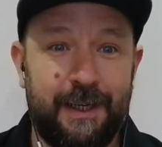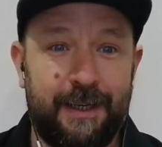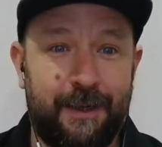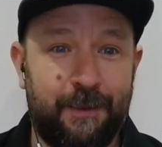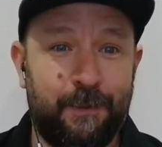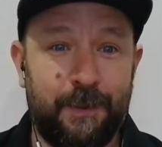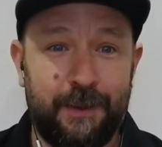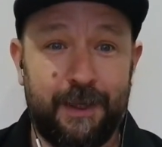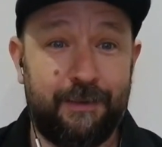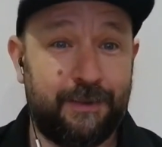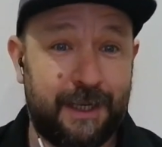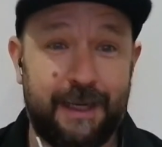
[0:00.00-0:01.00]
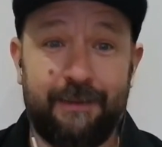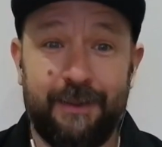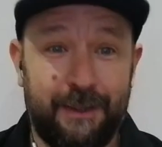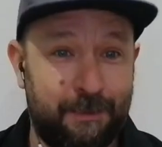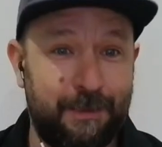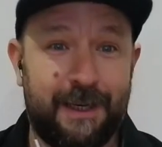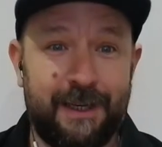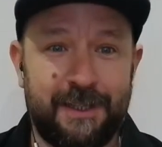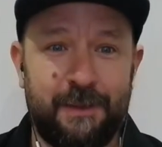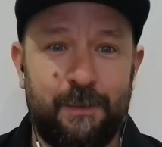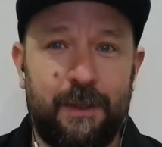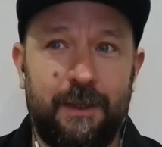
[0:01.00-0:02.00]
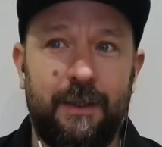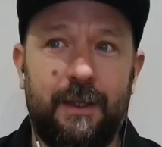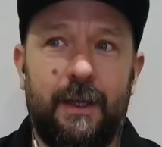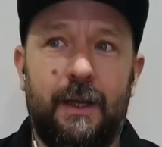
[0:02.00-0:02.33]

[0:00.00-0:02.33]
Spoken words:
and I would love to have a little blast on one.